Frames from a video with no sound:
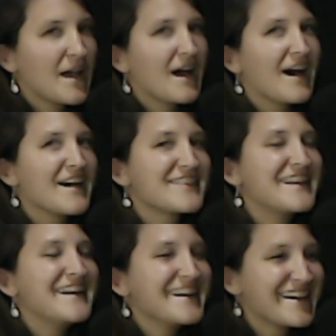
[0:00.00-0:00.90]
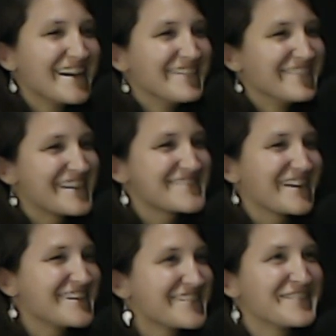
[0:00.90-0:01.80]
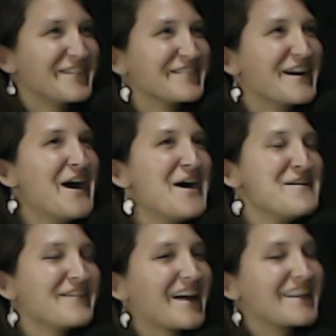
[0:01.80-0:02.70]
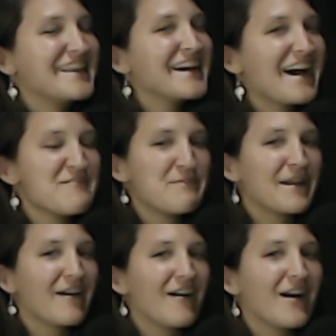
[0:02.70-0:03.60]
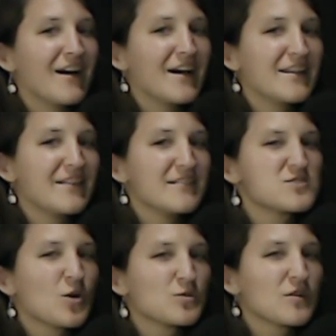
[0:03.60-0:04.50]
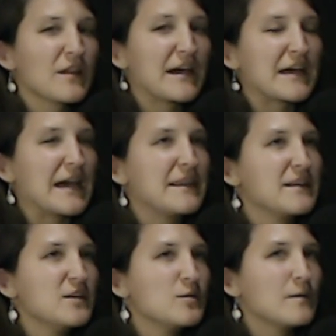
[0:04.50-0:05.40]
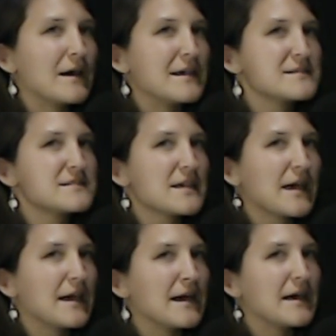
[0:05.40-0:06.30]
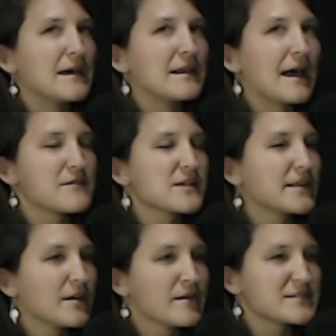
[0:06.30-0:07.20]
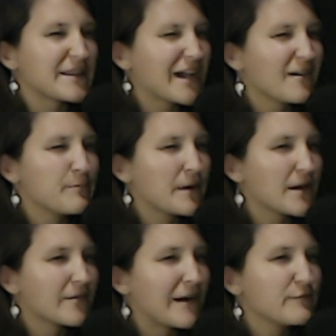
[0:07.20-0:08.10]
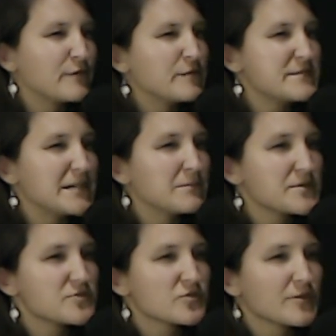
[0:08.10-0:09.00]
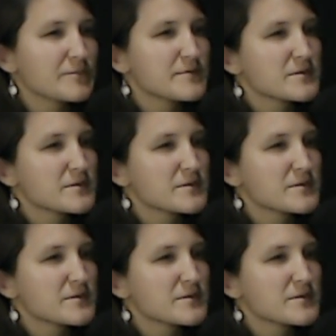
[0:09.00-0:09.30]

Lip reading: I think, I'm like trying to remember, but I think I've been on total, like in the U.S. and outside the U.S., I think I've been on around 15 mission trips.